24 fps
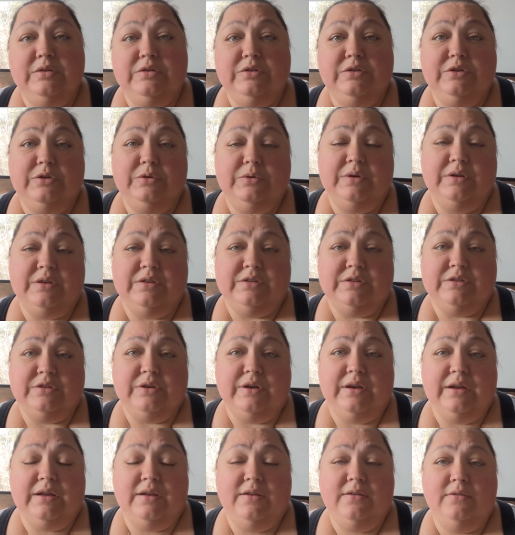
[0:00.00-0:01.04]
do
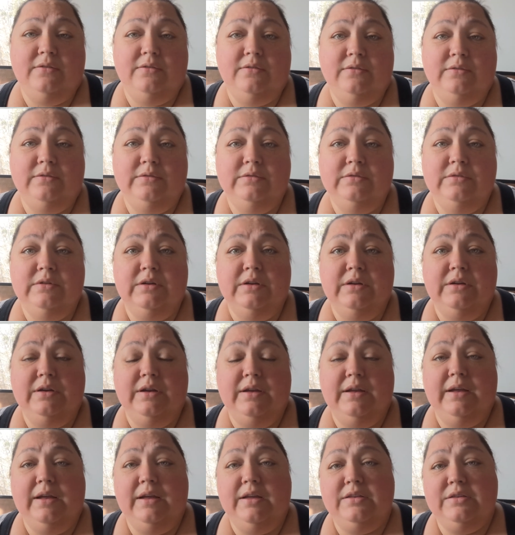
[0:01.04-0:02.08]
history,
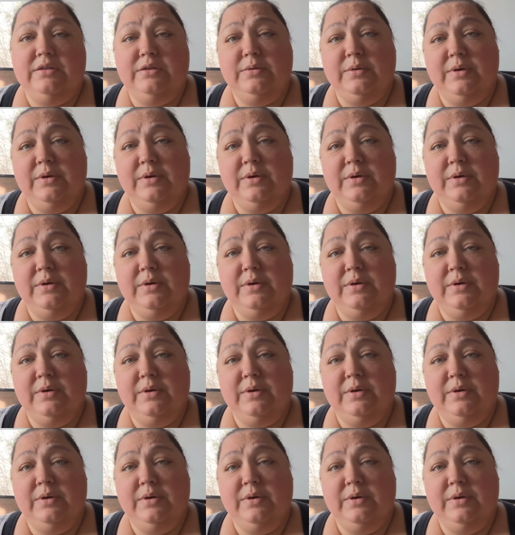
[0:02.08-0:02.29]
answer